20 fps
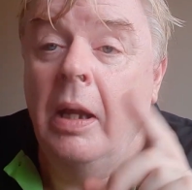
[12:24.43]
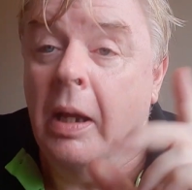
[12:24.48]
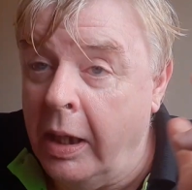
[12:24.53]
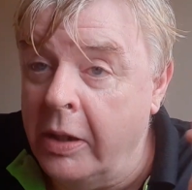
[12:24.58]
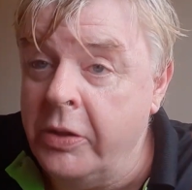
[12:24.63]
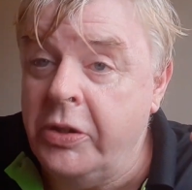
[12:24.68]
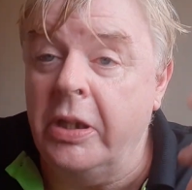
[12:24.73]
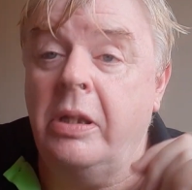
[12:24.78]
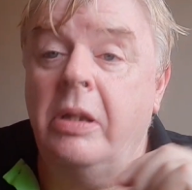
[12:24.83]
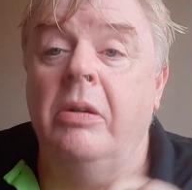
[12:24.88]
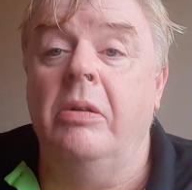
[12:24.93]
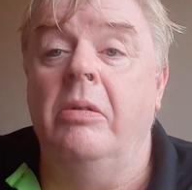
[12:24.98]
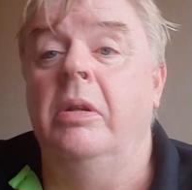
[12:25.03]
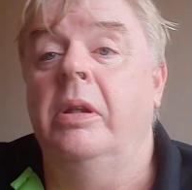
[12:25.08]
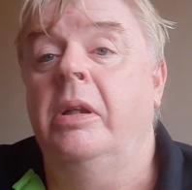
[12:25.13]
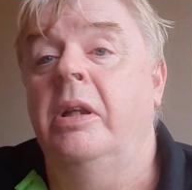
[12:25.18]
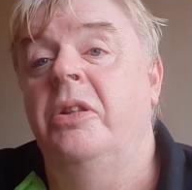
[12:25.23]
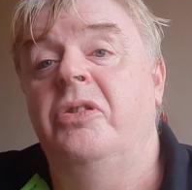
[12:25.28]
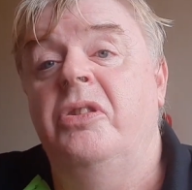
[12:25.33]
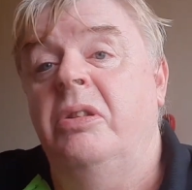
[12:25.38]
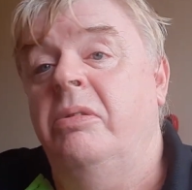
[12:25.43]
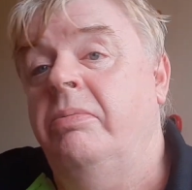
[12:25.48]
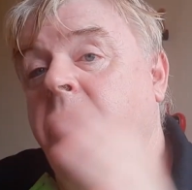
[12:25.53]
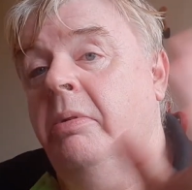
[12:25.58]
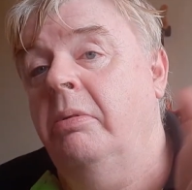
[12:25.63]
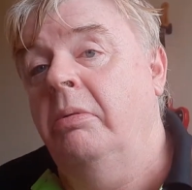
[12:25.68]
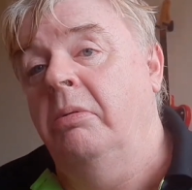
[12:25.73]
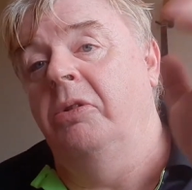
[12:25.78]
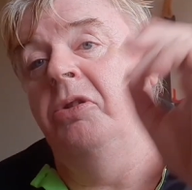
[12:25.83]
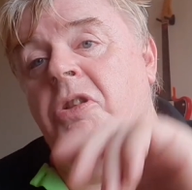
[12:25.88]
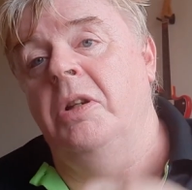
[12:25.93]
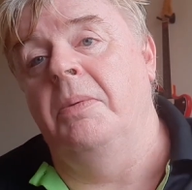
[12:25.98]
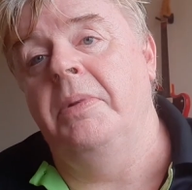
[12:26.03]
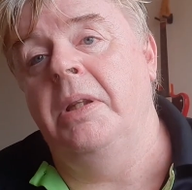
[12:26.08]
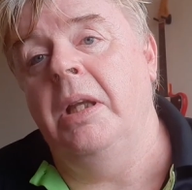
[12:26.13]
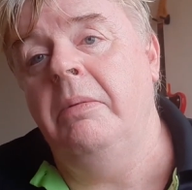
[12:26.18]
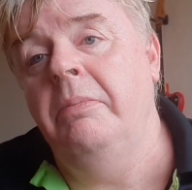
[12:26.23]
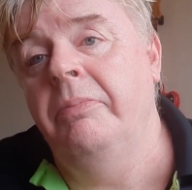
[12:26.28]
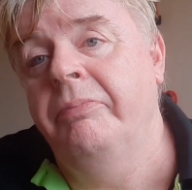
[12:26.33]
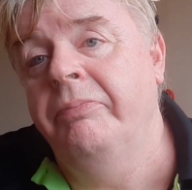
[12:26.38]
And J.K. Rowling has just jumped
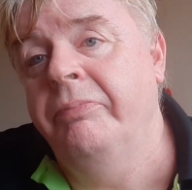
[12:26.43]
in.